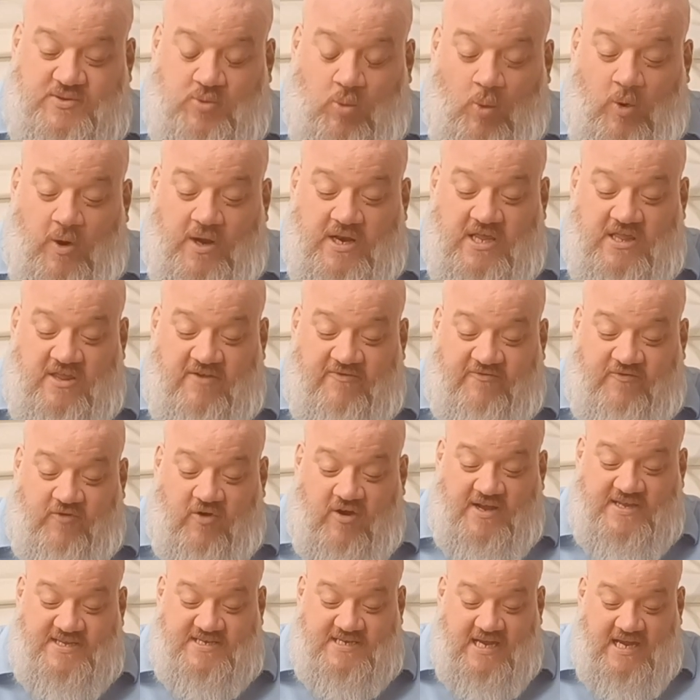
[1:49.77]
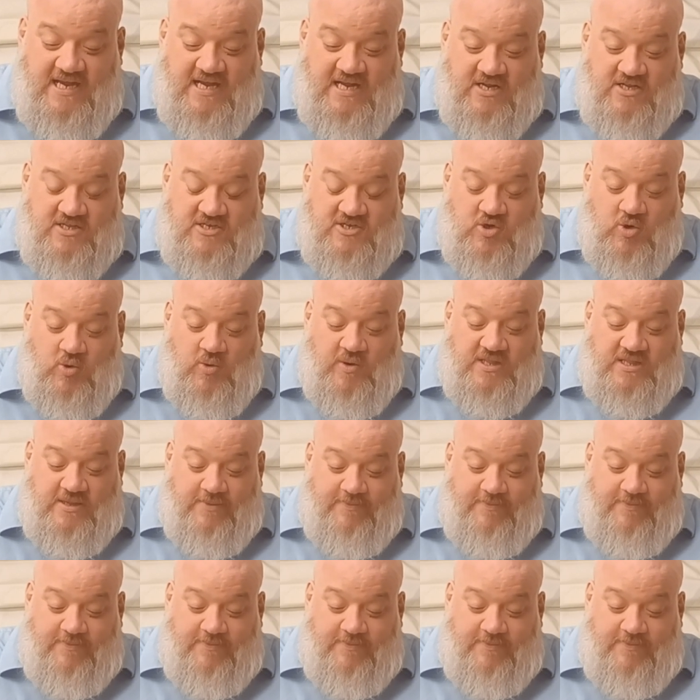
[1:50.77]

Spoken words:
1 in the front, 2 in the